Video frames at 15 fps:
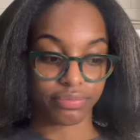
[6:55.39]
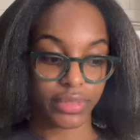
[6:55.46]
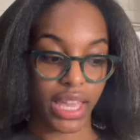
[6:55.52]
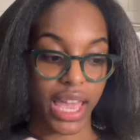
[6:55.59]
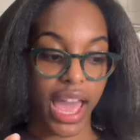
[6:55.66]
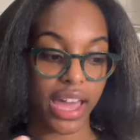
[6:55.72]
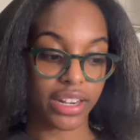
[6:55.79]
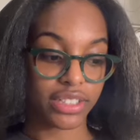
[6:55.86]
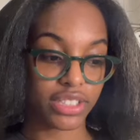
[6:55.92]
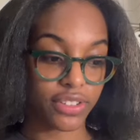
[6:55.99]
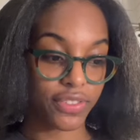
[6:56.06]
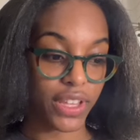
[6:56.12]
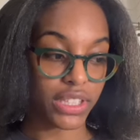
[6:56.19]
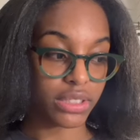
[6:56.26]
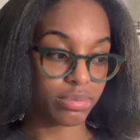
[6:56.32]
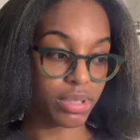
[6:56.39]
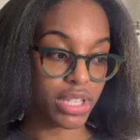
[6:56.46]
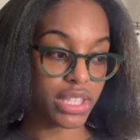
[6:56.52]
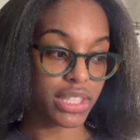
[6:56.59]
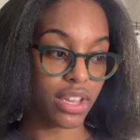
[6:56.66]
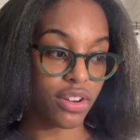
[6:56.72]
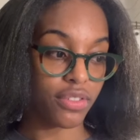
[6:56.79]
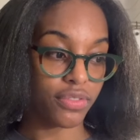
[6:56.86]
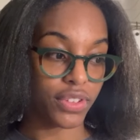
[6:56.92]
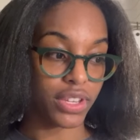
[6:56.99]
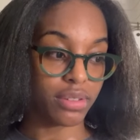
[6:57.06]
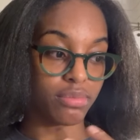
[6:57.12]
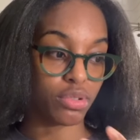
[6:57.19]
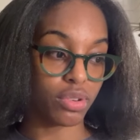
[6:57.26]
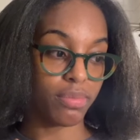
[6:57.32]
how to develop yourself in
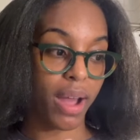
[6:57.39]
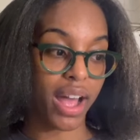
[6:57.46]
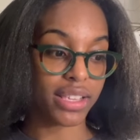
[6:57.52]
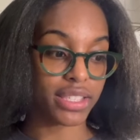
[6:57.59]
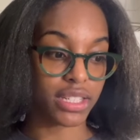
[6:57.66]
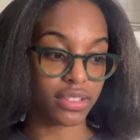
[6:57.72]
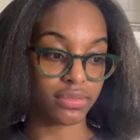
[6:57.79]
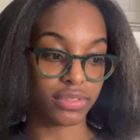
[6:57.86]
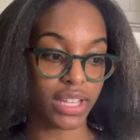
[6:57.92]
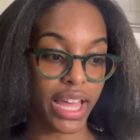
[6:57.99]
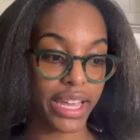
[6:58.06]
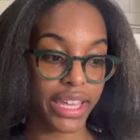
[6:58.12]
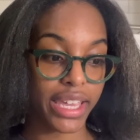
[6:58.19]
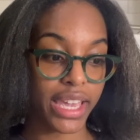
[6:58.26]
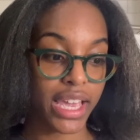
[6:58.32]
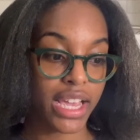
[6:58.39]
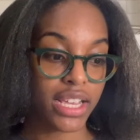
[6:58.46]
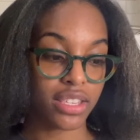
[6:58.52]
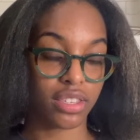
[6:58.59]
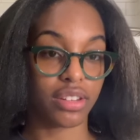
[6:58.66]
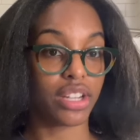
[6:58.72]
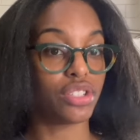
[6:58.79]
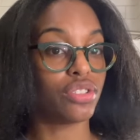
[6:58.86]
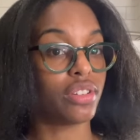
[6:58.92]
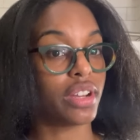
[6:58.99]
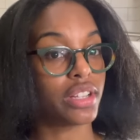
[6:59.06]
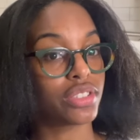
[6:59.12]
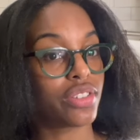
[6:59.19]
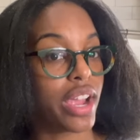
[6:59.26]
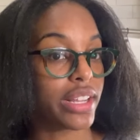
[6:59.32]
a more positive light so that you can
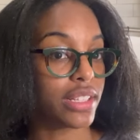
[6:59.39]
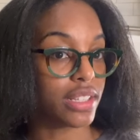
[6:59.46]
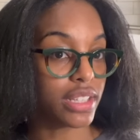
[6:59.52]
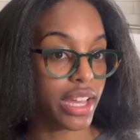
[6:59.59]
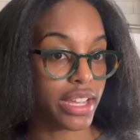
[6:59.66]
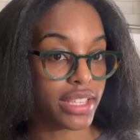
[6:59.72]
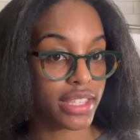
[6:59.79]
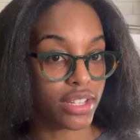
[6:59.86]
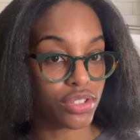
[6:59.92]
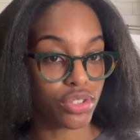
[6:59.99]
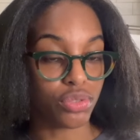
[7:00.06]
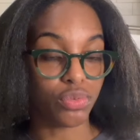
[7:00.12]
attract the clients that you